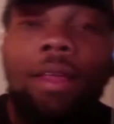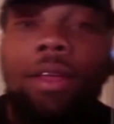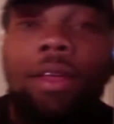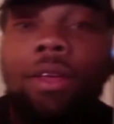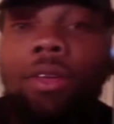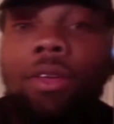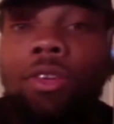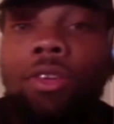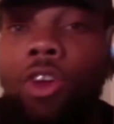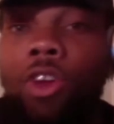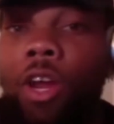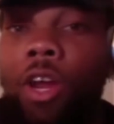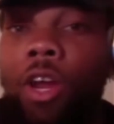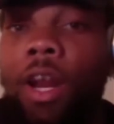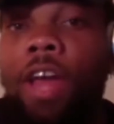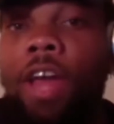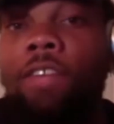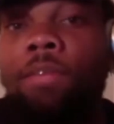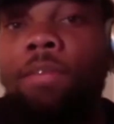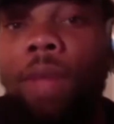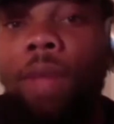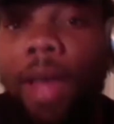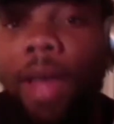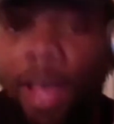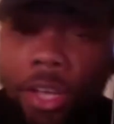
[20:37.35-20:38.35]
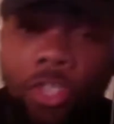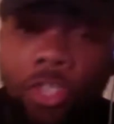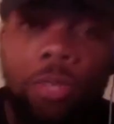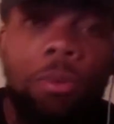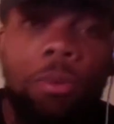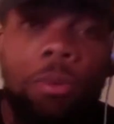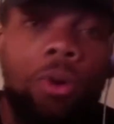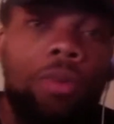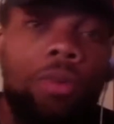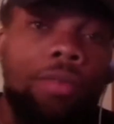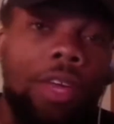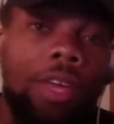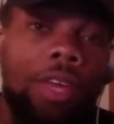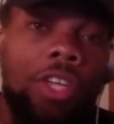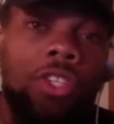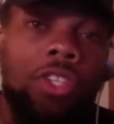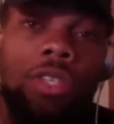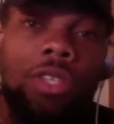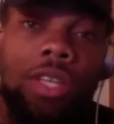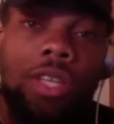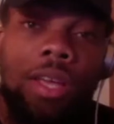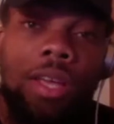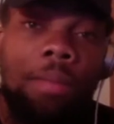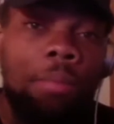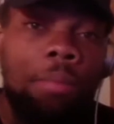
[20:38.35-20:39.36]
you're going to have extra motivation
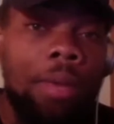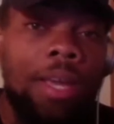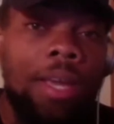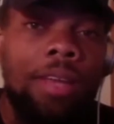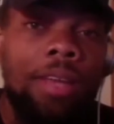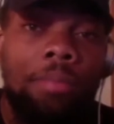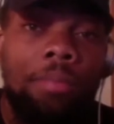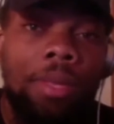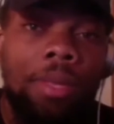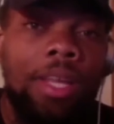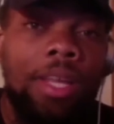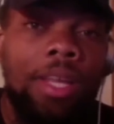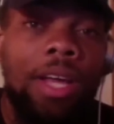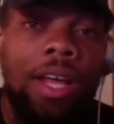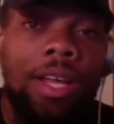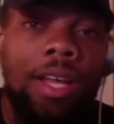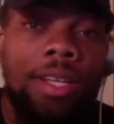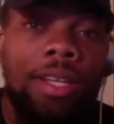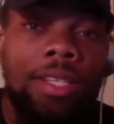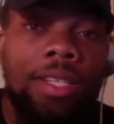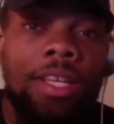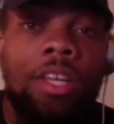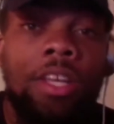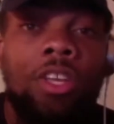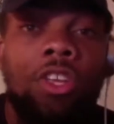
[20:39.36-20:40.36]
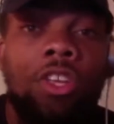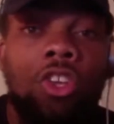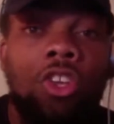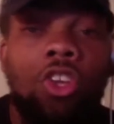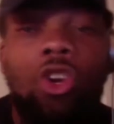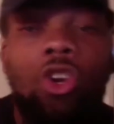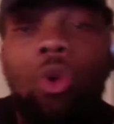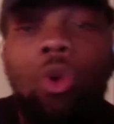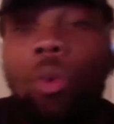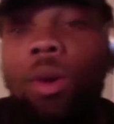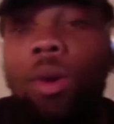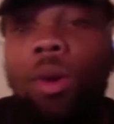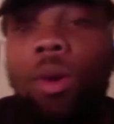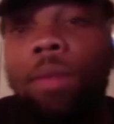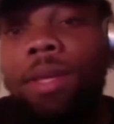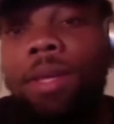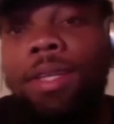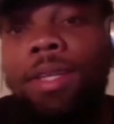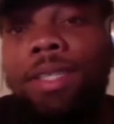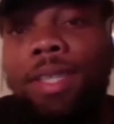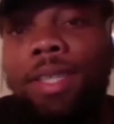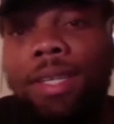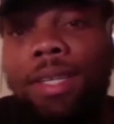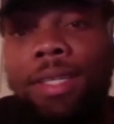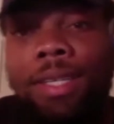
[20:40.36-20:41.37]
to compete, because you don't want to be
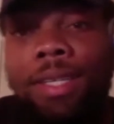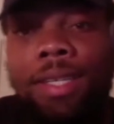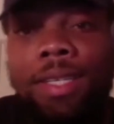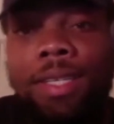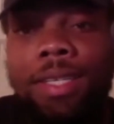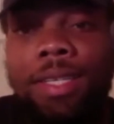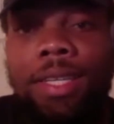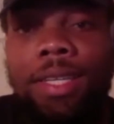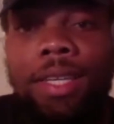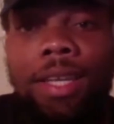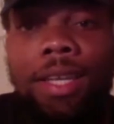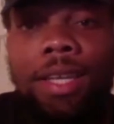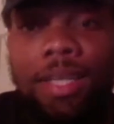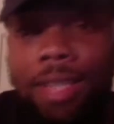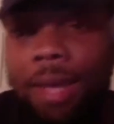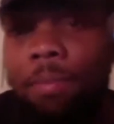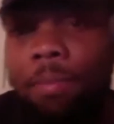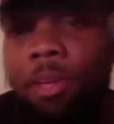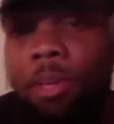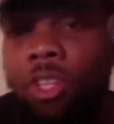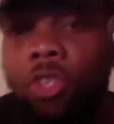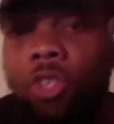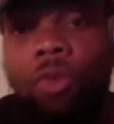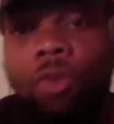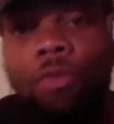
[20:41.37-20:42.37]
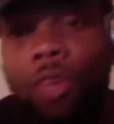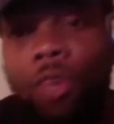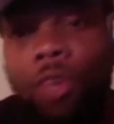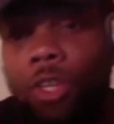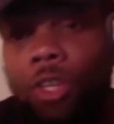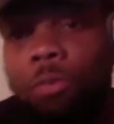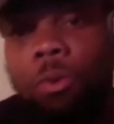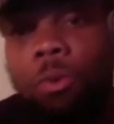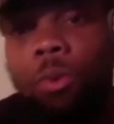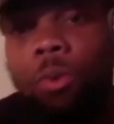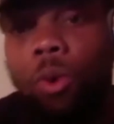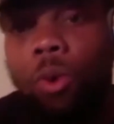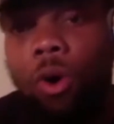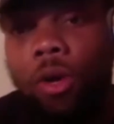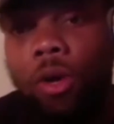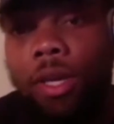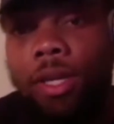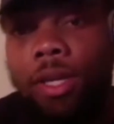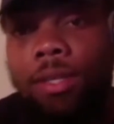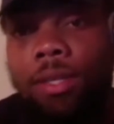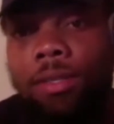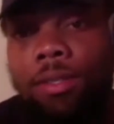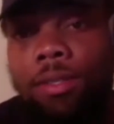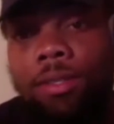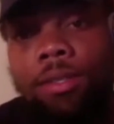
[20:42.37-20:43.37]
the 16th seed because that means you'll face Milwaukee.